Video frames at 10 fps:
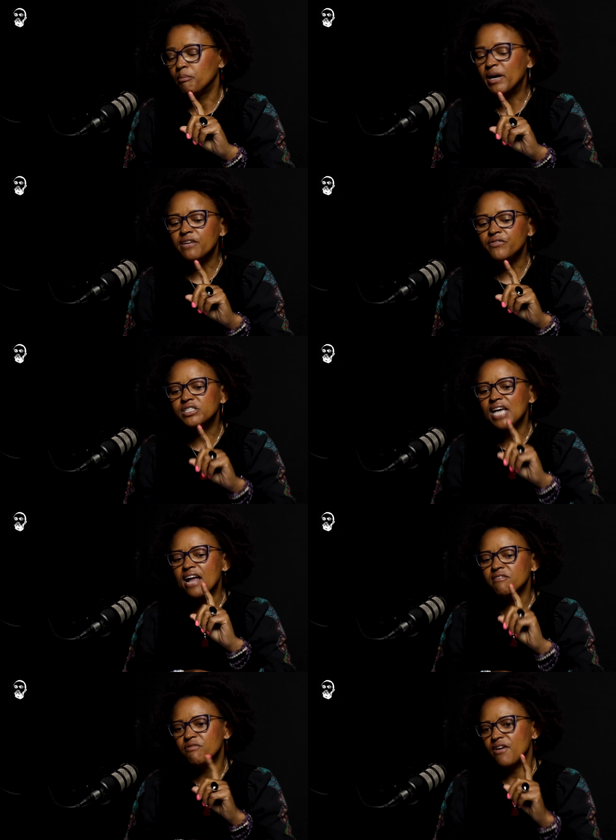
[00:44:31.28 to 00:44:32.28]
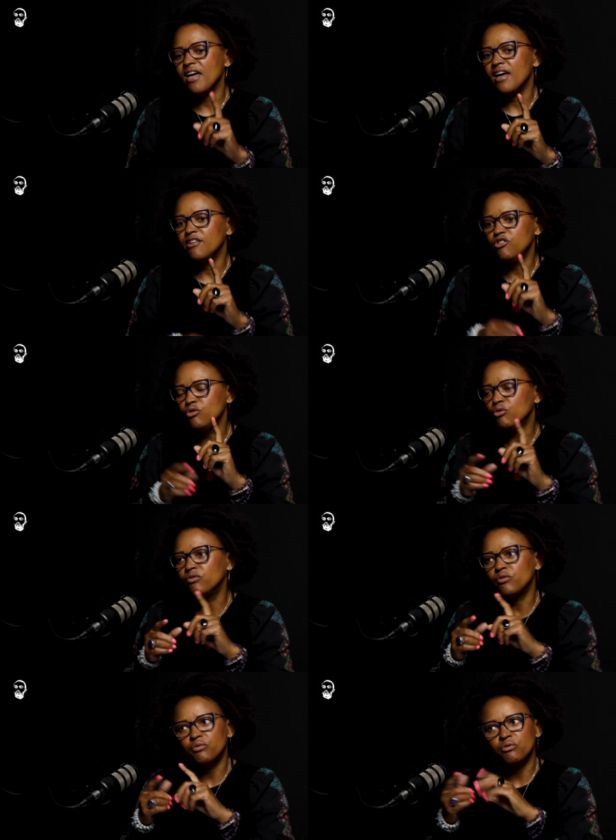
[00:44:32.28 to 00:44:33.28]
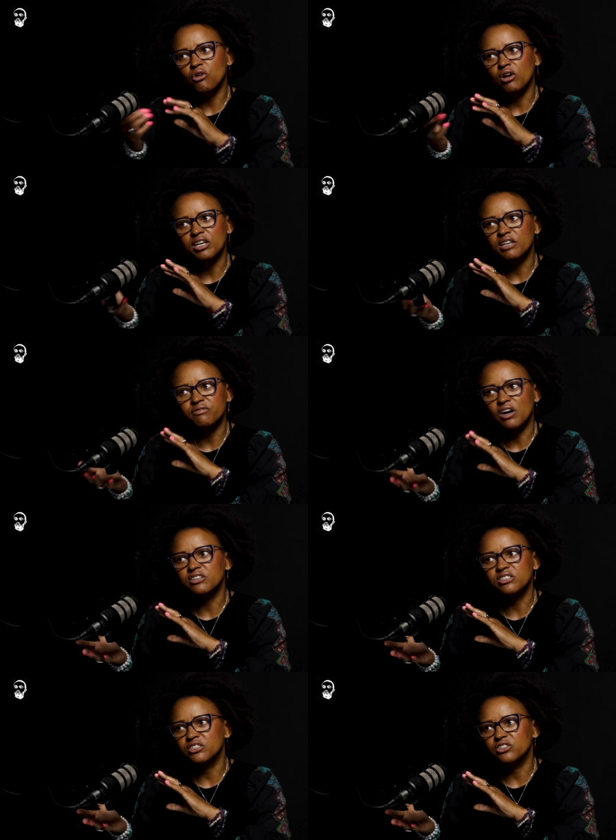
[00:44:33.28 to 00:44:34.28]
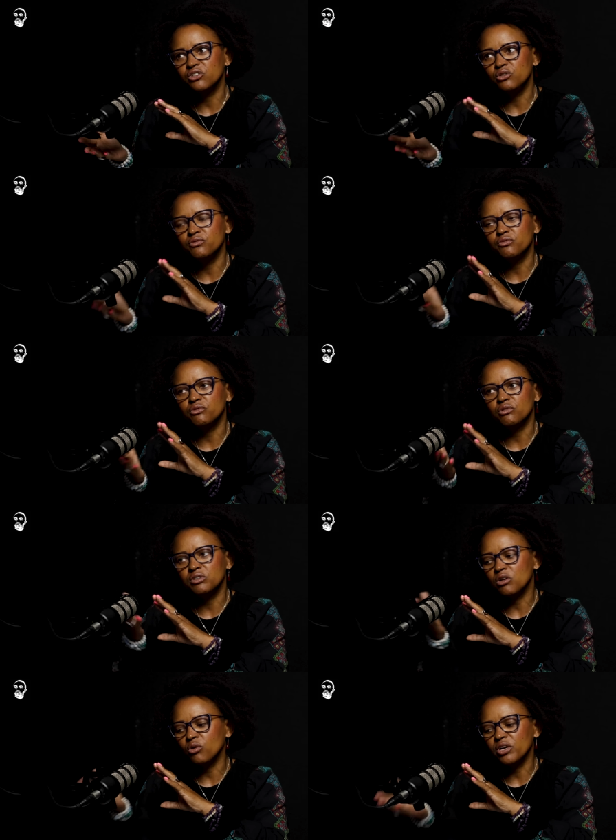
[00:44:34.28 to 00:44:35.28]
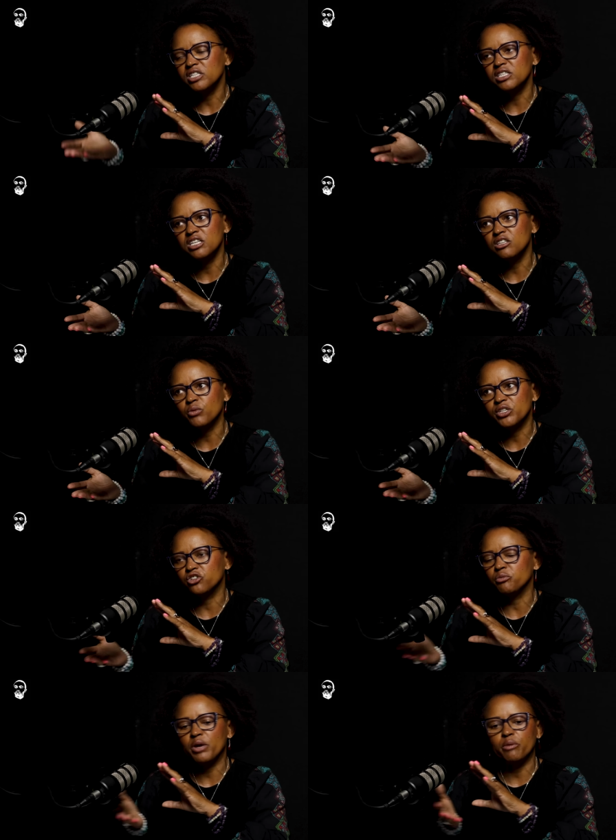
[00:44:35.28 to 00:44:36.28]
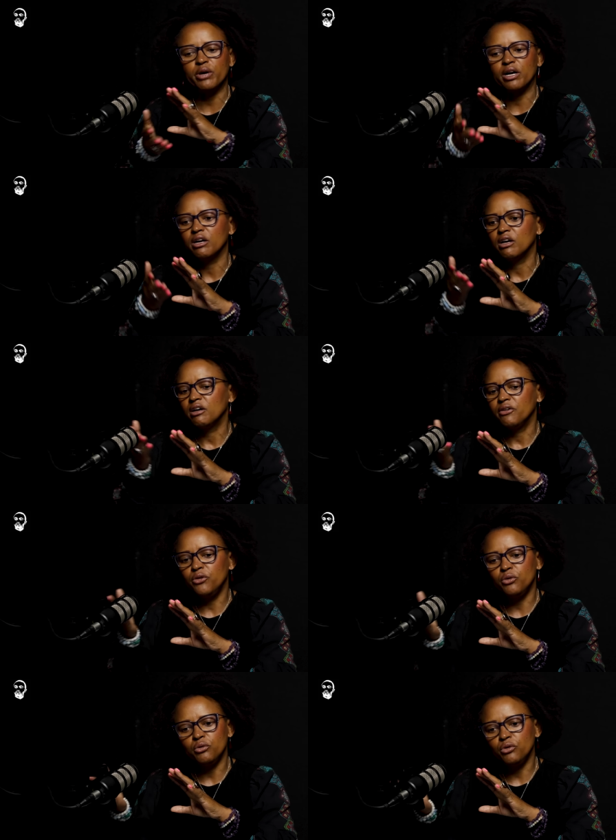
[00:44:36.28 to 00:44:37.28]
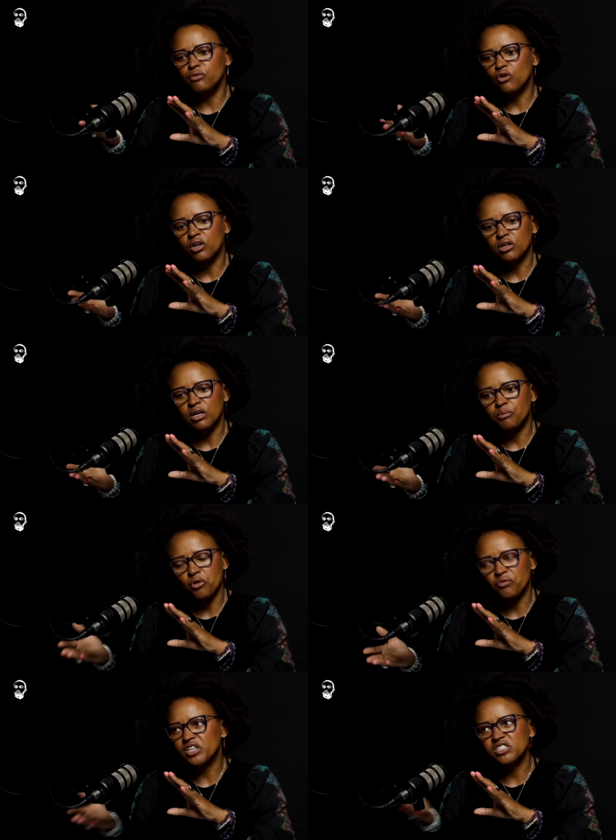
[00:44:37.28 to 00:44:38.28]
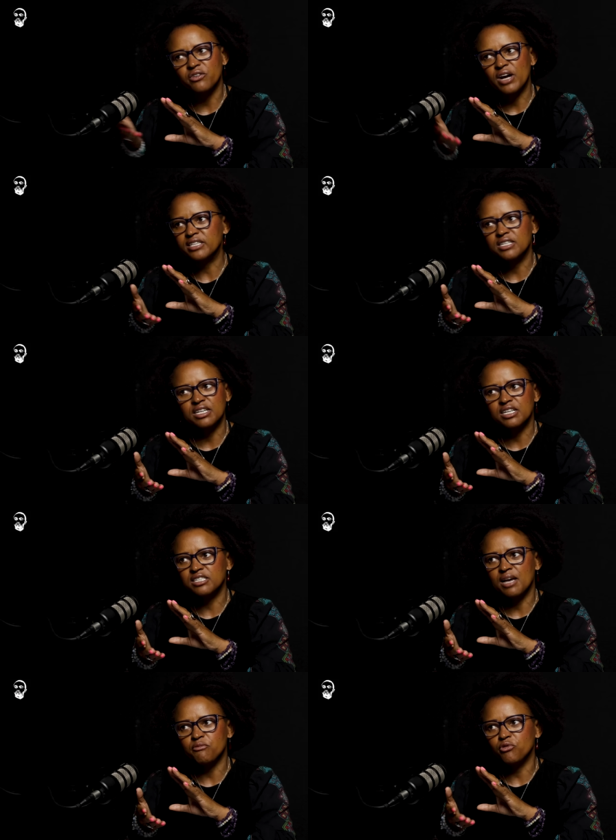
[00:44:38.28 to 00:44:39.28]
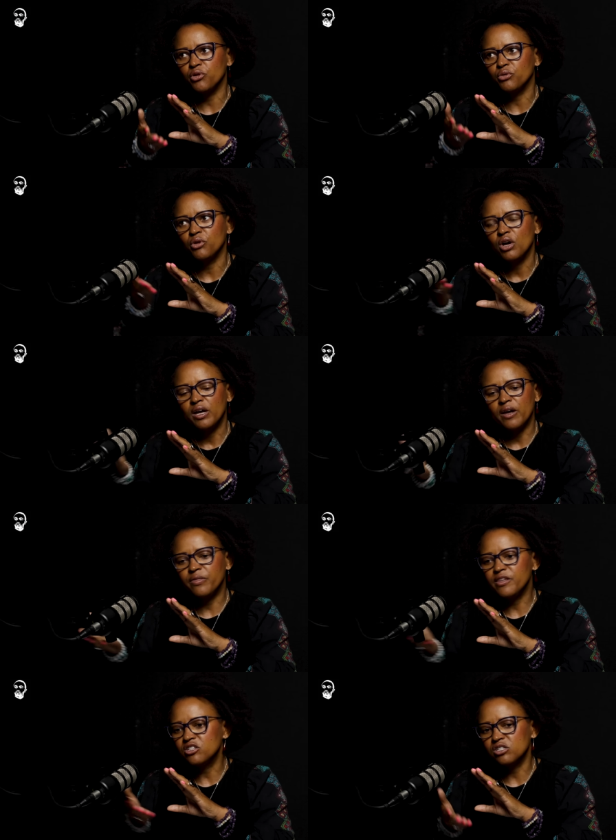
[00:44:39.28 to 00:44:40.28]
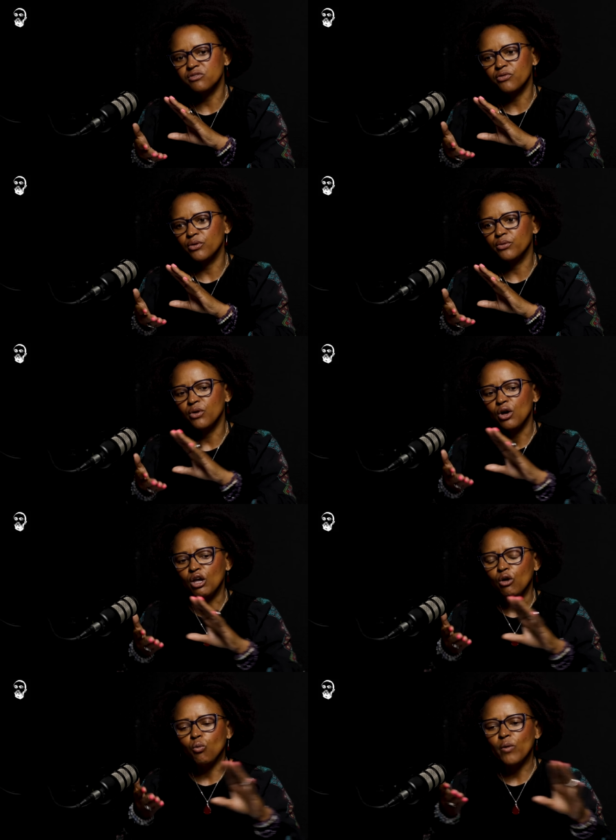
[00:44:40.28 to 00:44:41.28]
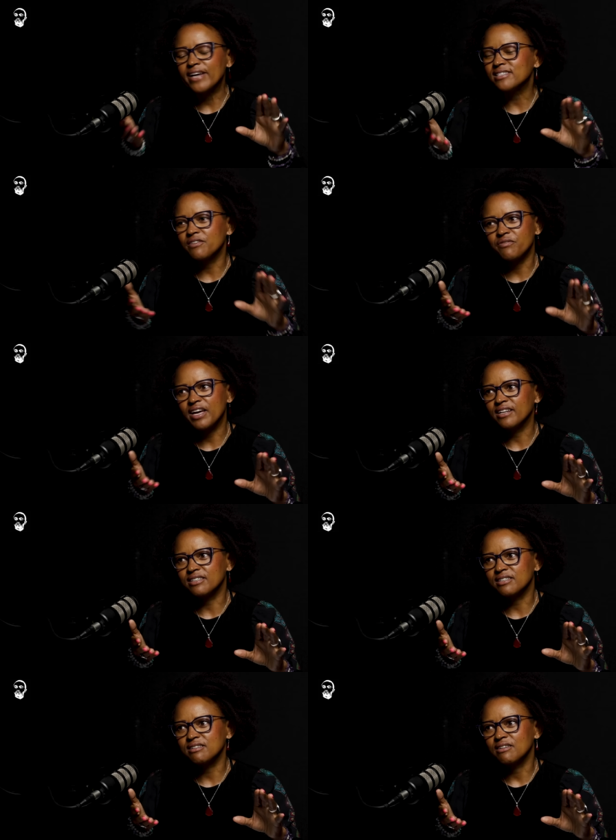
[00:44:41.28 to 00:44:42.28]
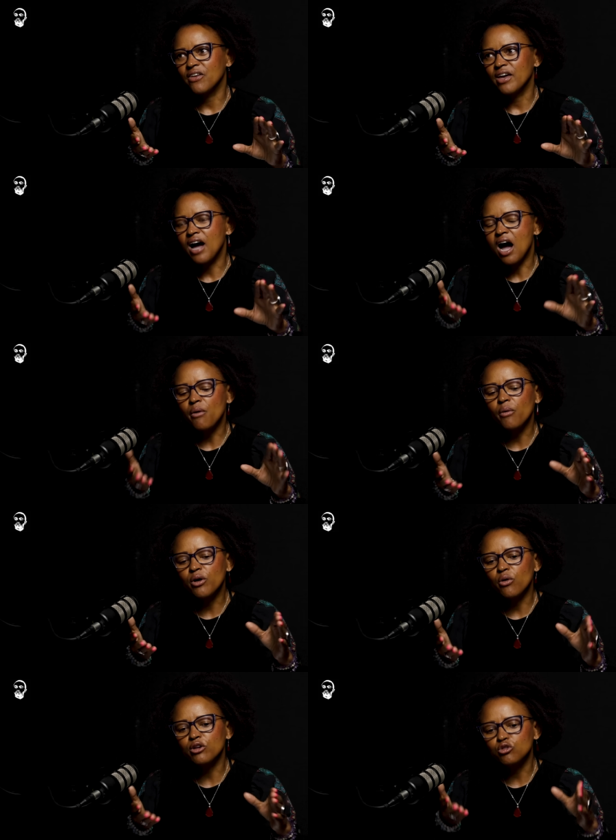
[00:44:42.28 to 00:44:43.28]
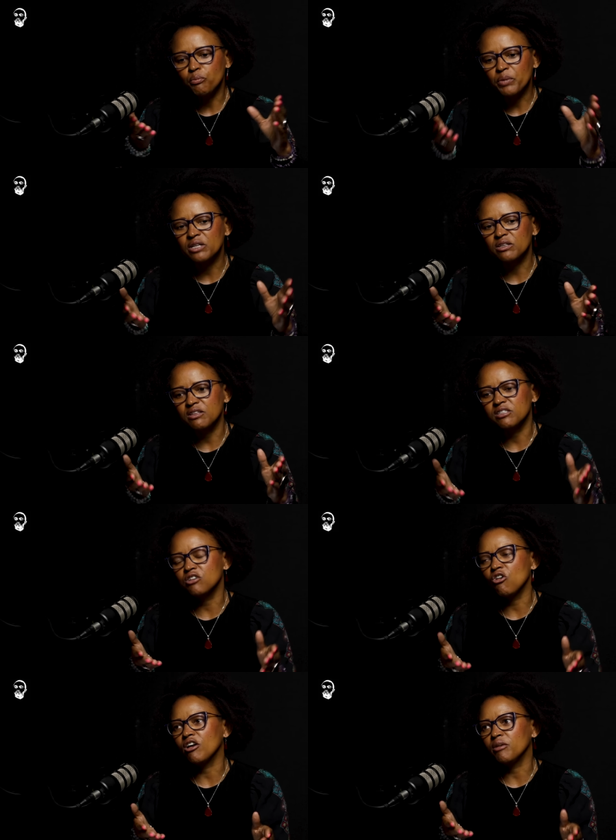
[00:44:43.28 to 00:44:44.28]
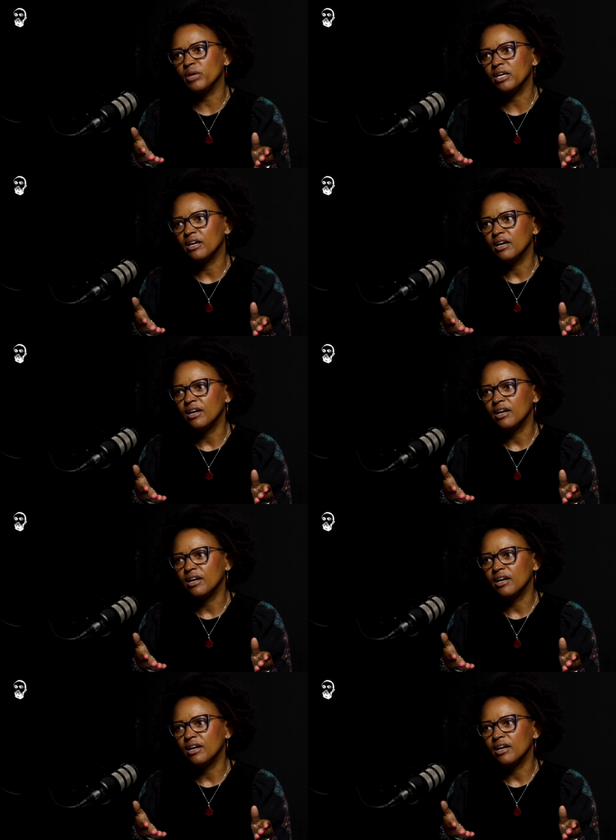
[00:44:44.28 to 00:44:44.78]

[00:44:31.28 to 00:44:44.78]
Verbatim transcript: But if it's unfair and you've got an advantage, you've already seen the question paper, mm. you, you've got a, a, professor writing an exam for you, a thesis for you, where's the fairness? Yeah. How are we going to build this economy